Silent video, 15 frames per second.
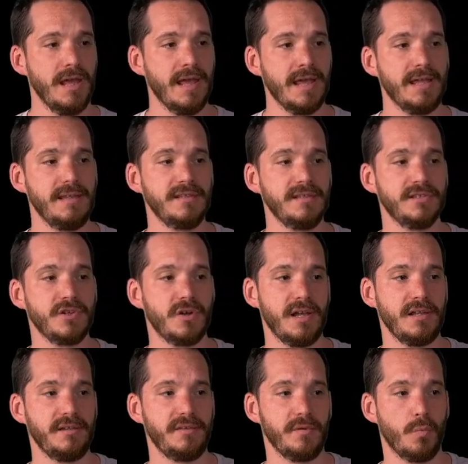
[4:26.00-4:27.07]

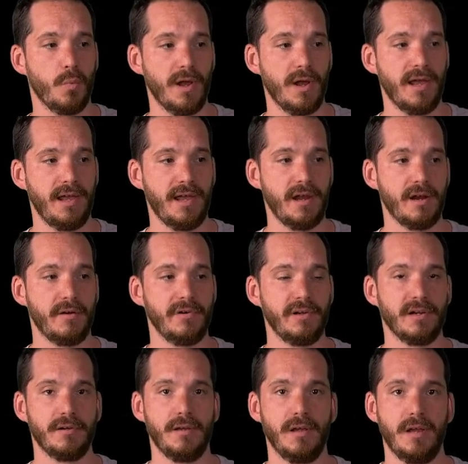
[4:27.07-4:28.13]
Inside the where
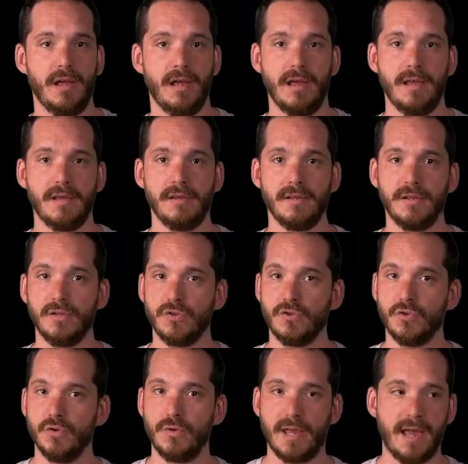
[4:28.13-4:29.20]
area,
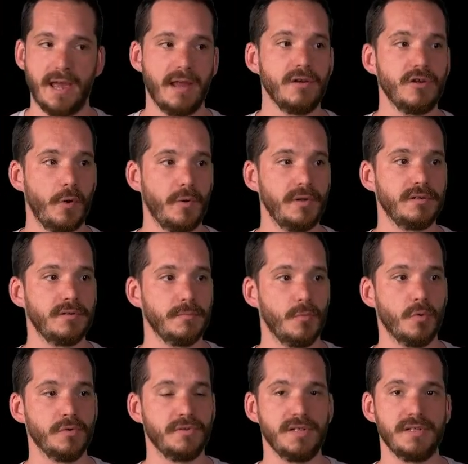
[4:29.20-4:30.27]
you can go into
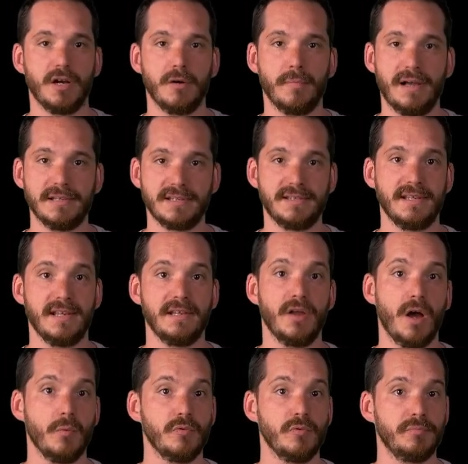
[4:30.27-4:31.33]
more detail, but as I said,
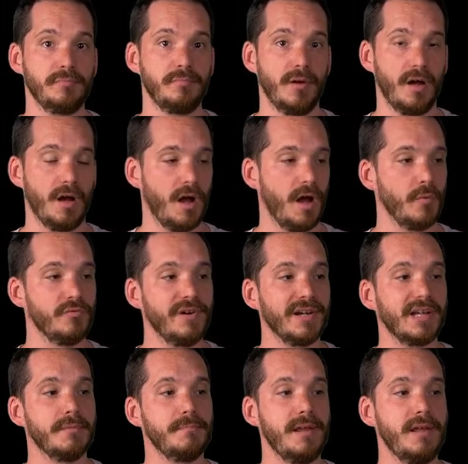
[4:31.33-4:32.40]
I would
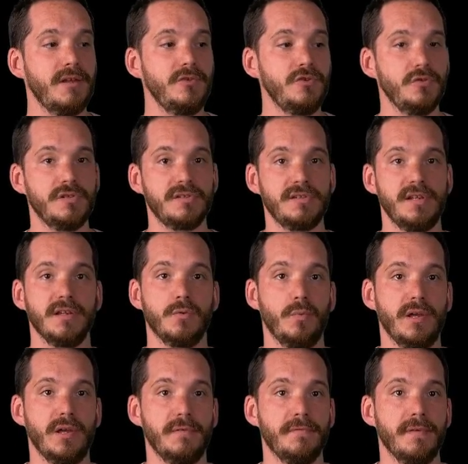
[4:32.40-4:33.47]
recommend you stick
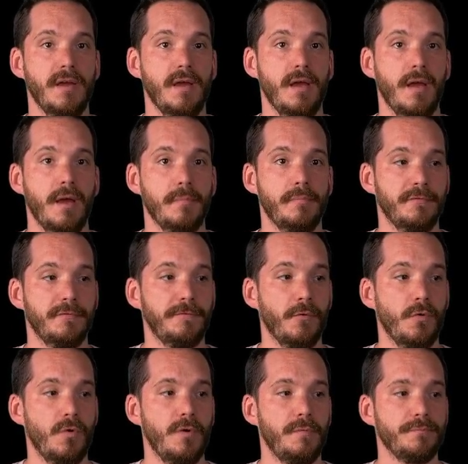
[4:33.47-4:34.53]
with
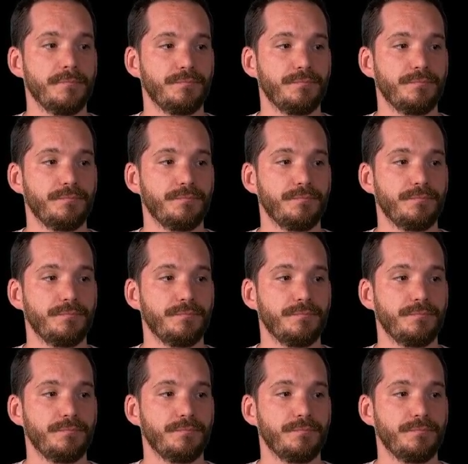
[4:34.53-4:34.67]
before,